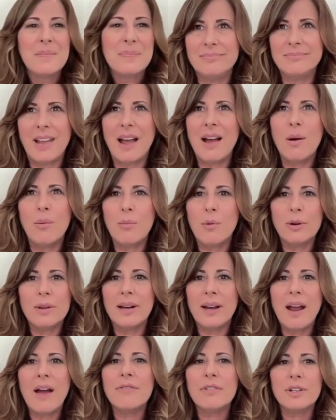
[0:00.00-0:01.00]
Now more
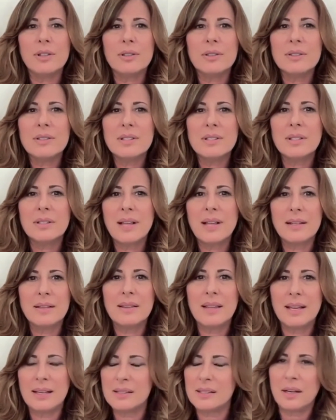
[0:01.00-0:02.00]
than ever, to
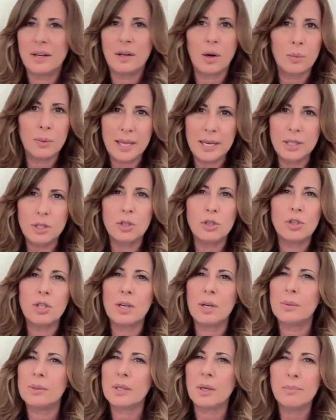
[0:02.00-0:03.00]
let things like our
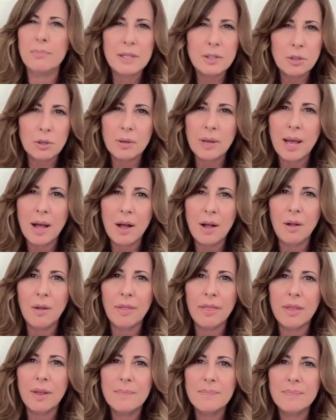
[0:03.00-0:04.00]
relationships, our mental
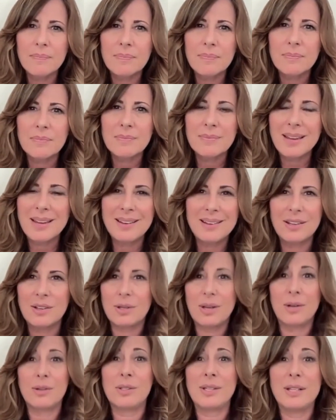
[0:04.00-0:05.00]
health, and
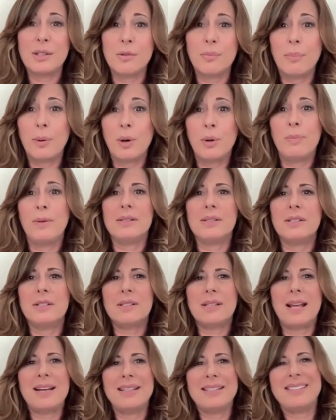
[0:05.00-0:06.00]
our sense of purpose
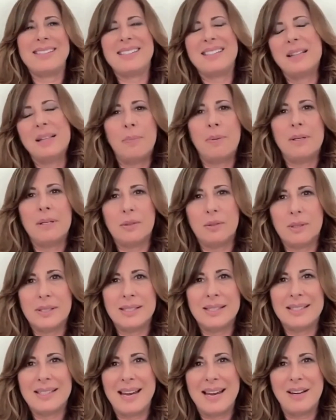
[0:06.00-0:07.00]
just kind of slip into a
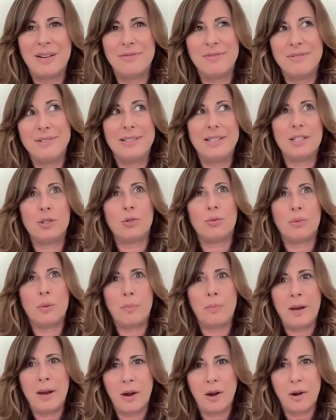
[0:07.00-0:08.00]
state of
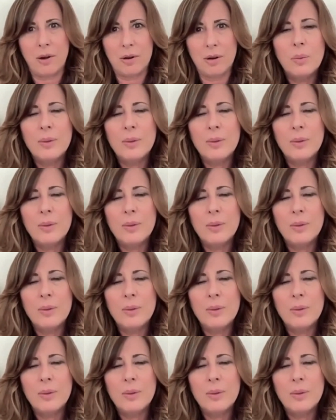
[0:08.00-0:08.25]
disrepair.